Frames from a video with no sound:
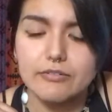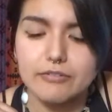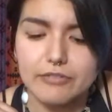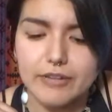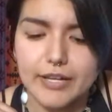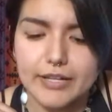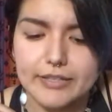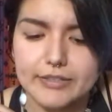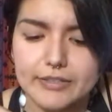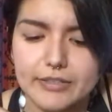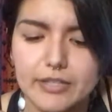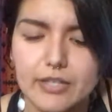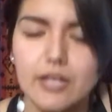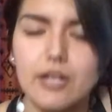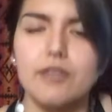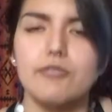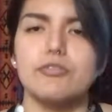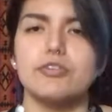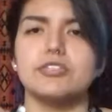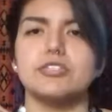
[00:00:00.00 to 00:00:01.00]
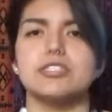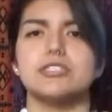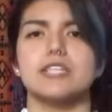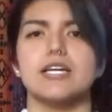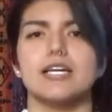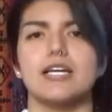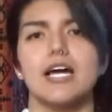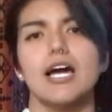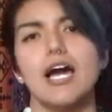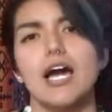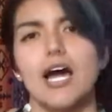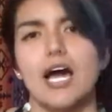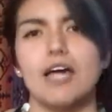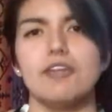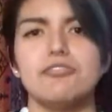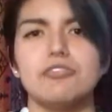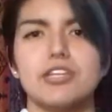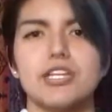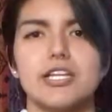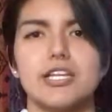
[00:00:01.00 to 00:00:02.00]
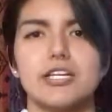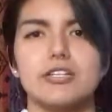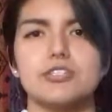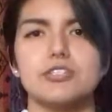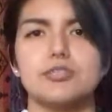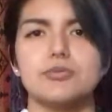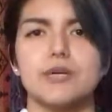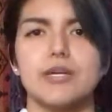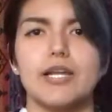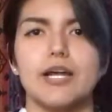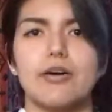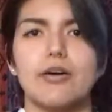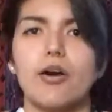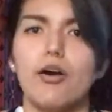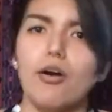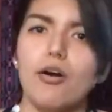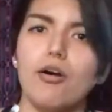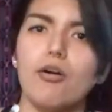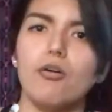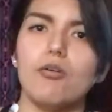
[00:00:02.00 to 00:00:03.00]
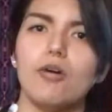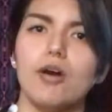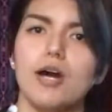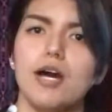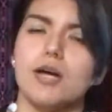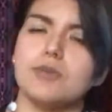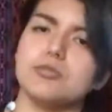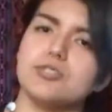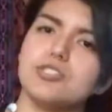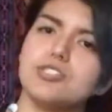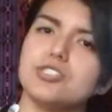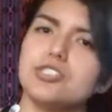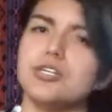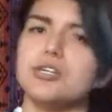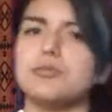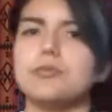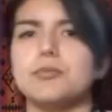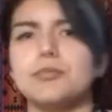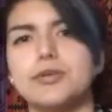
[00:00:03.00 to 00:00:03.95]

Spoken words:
Fine. Versus like, I'm feeling anxious right now. Oh, I'm such a terrible